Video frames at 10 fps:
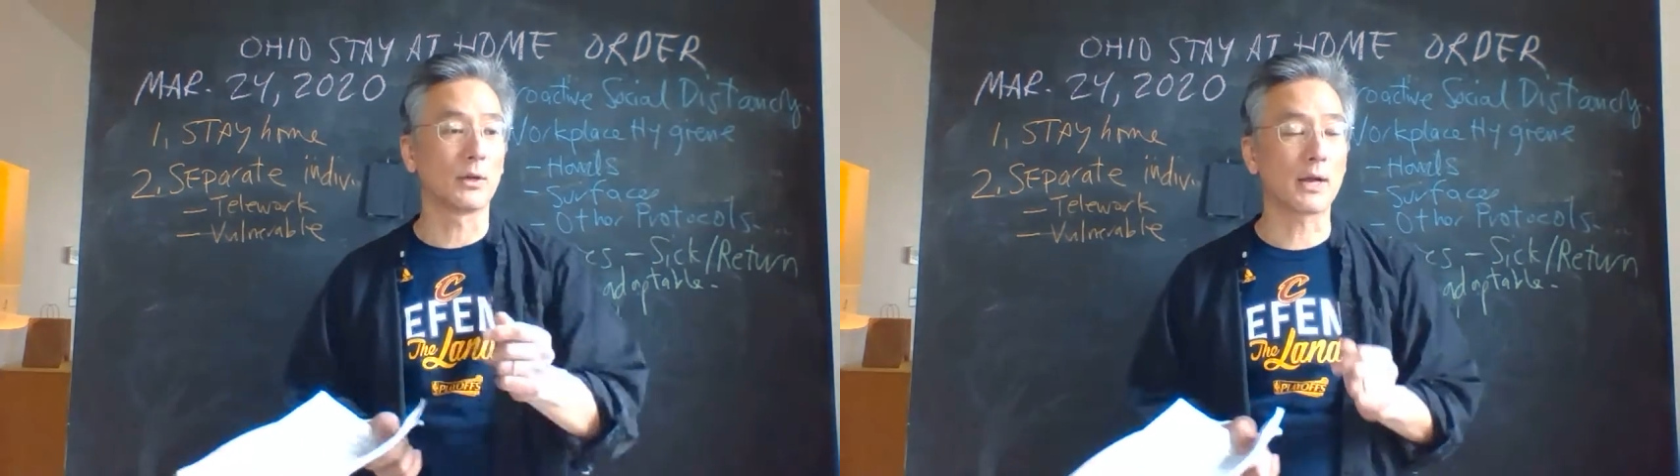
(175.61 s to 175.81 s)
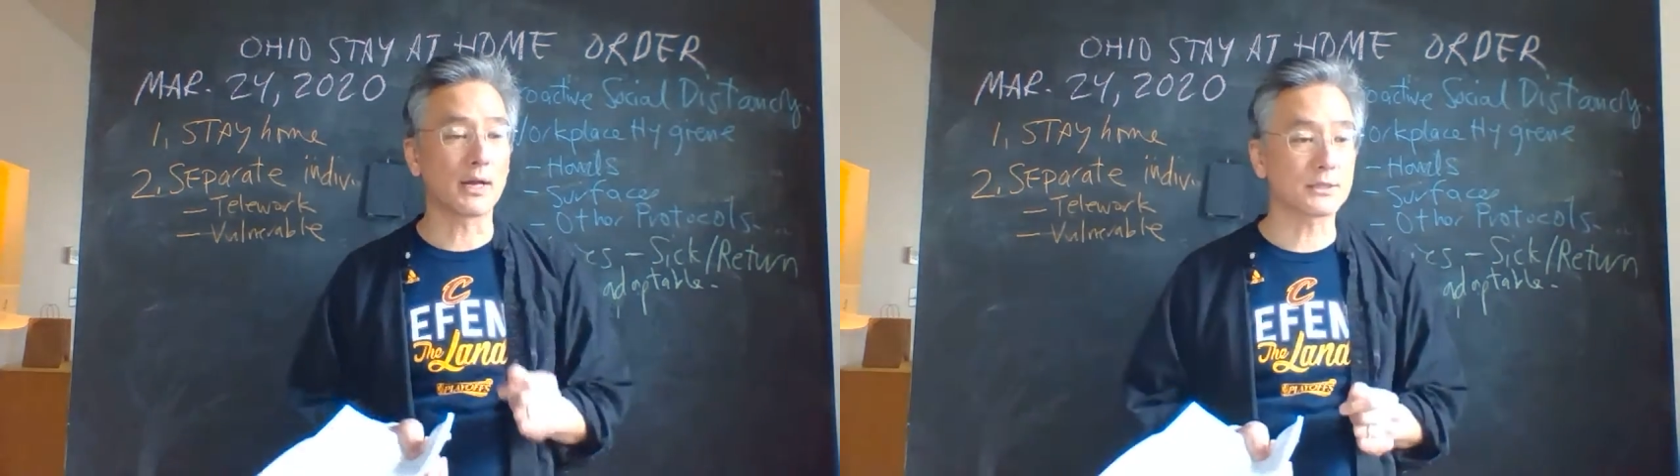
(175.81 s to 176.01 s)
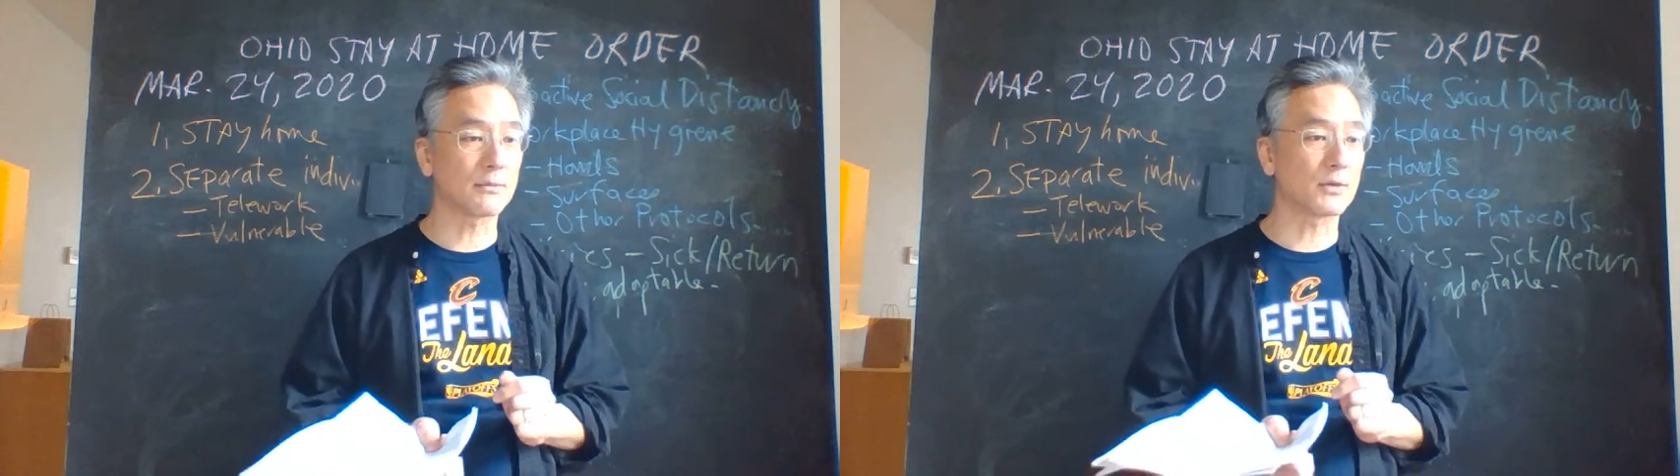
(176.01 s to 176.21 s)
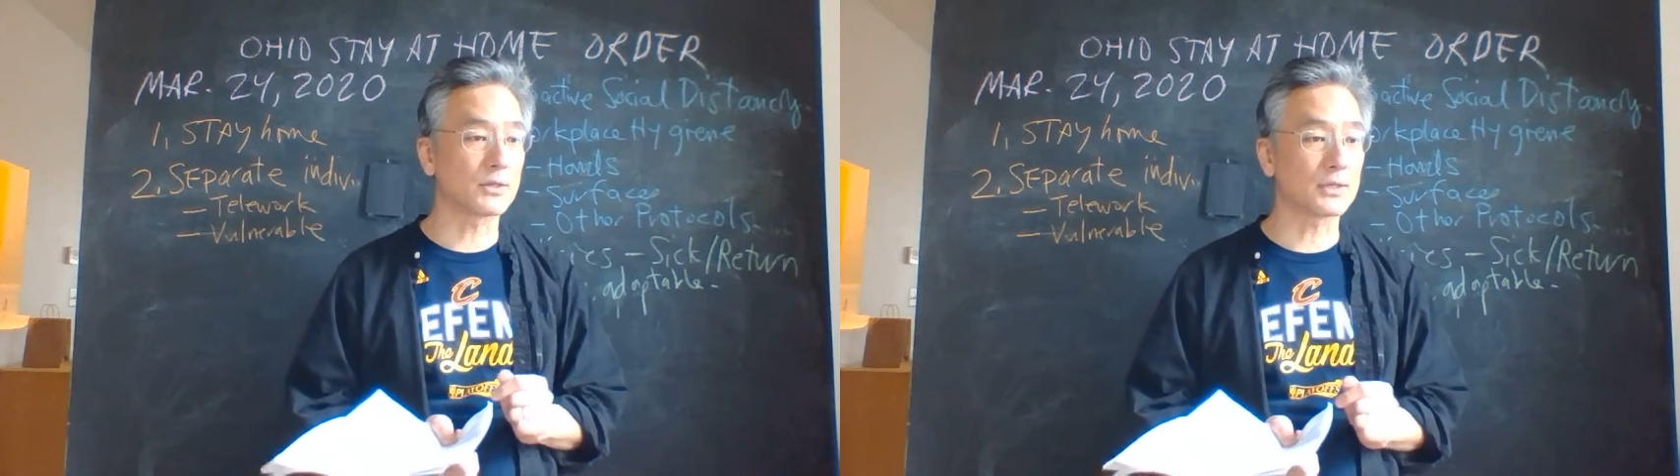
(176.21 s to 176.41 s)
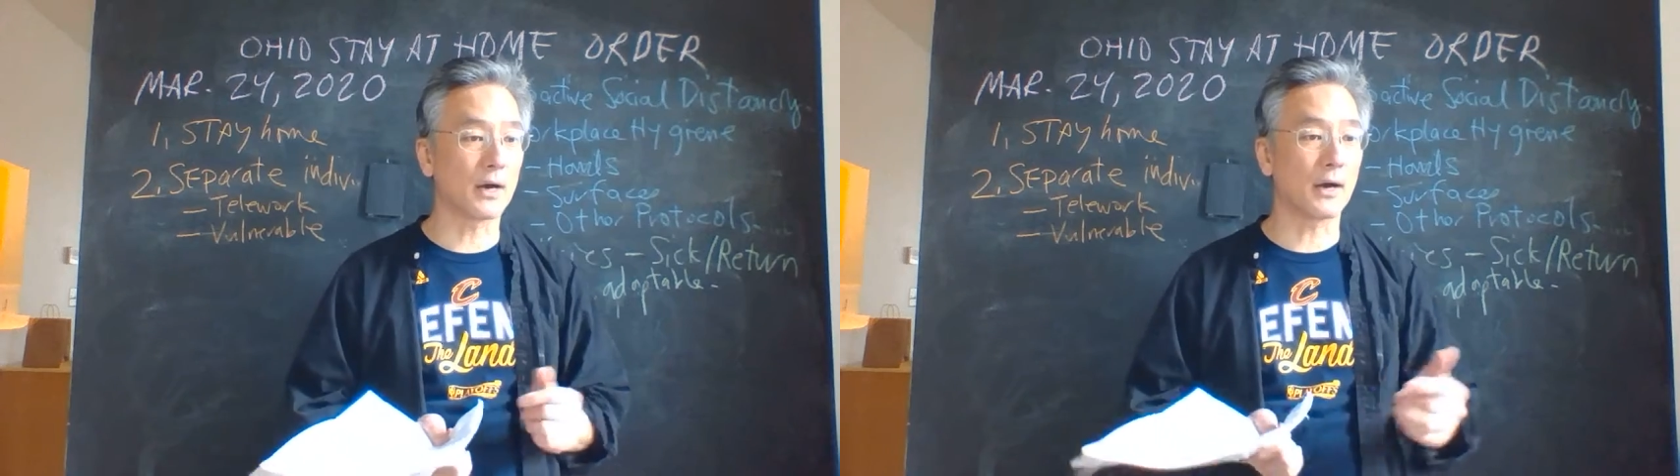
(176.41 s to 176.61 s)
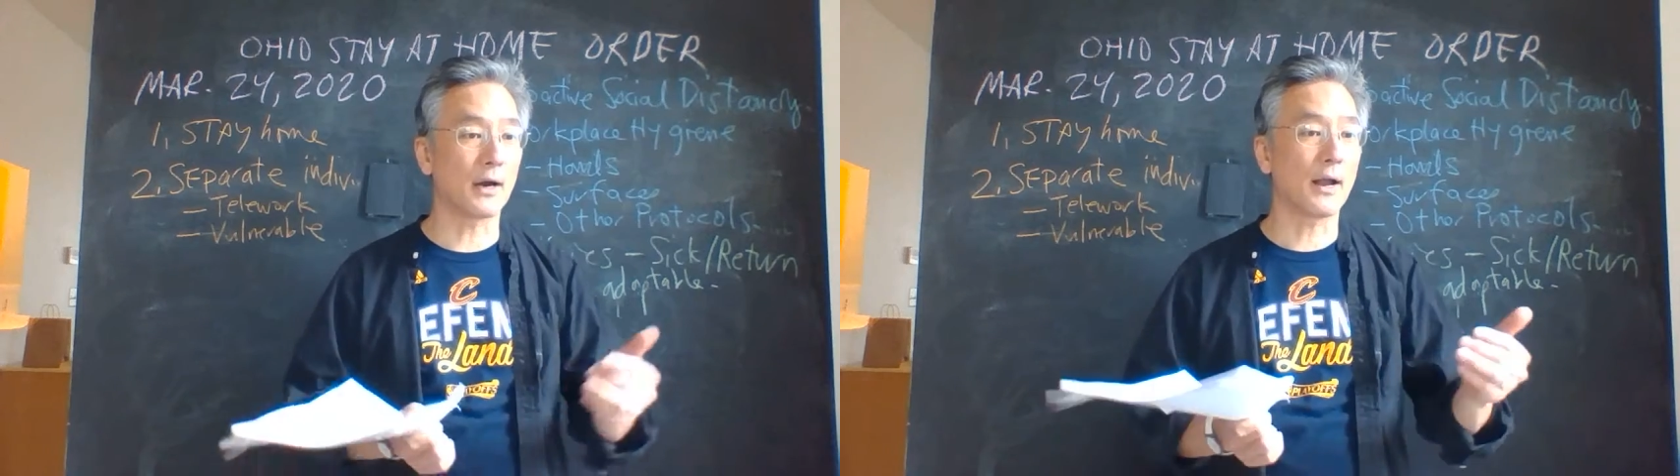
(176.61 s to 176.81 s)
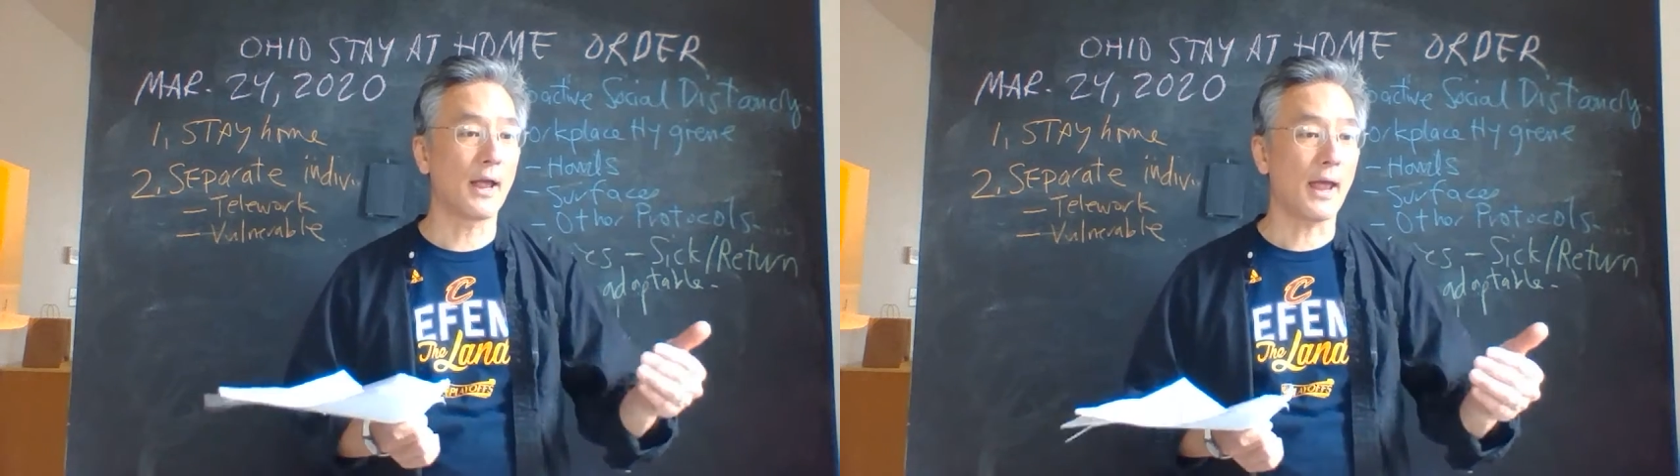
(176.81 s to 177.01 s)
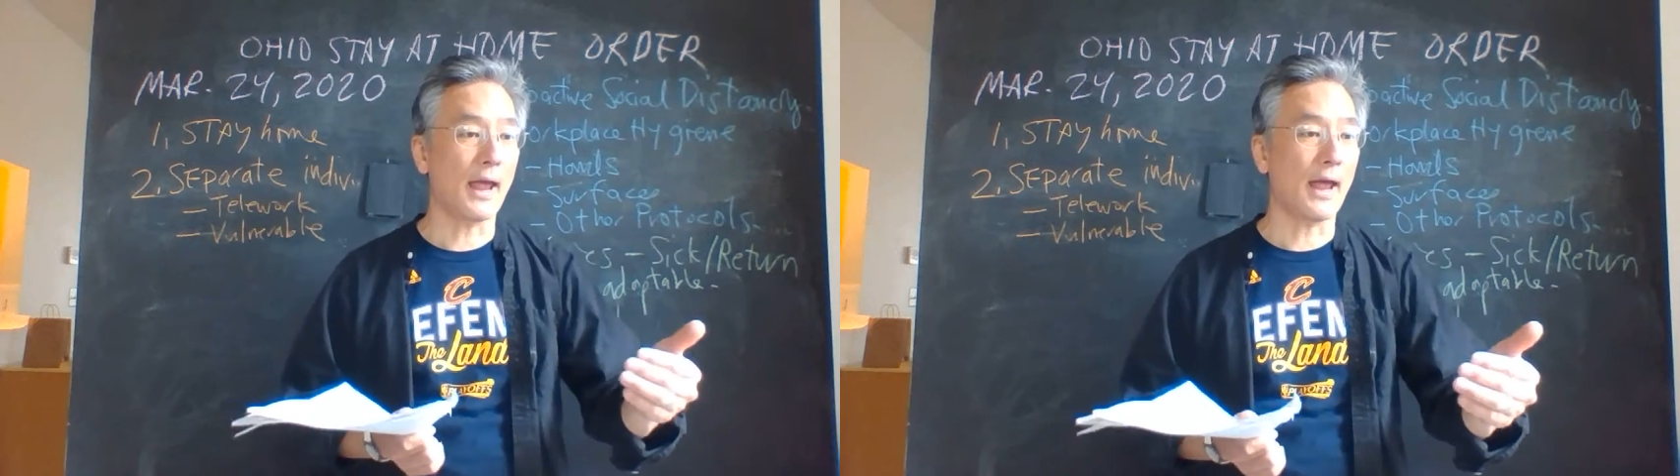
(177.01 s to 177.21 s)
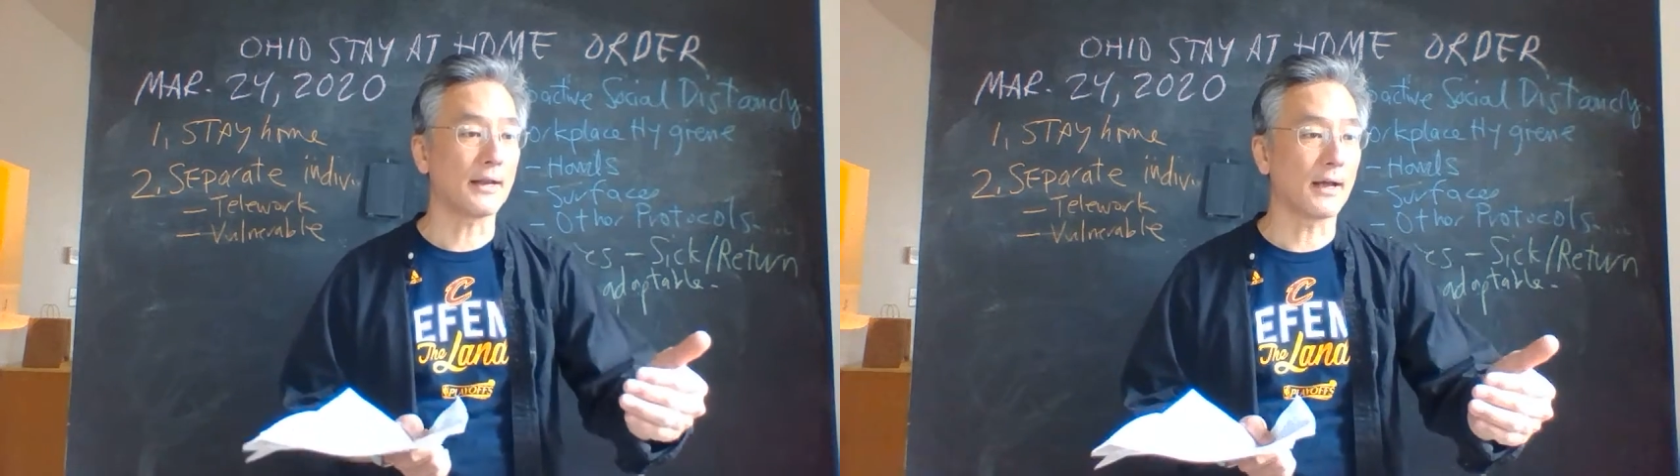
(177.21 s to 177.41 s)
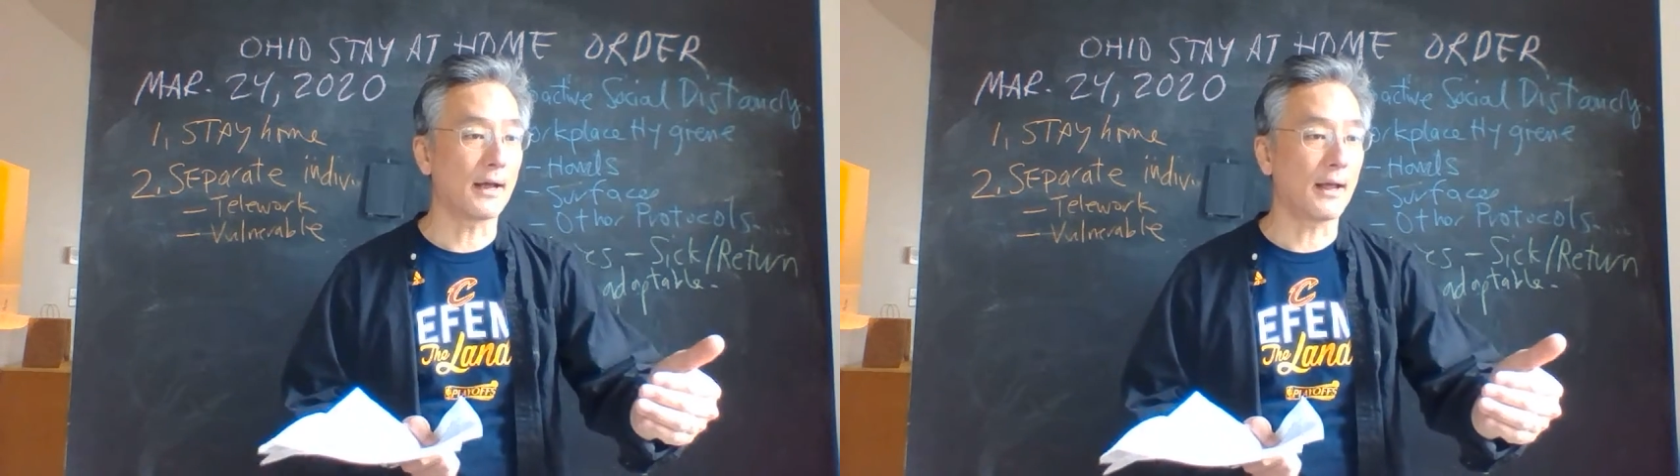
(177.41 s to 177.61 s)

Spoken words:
customers are, and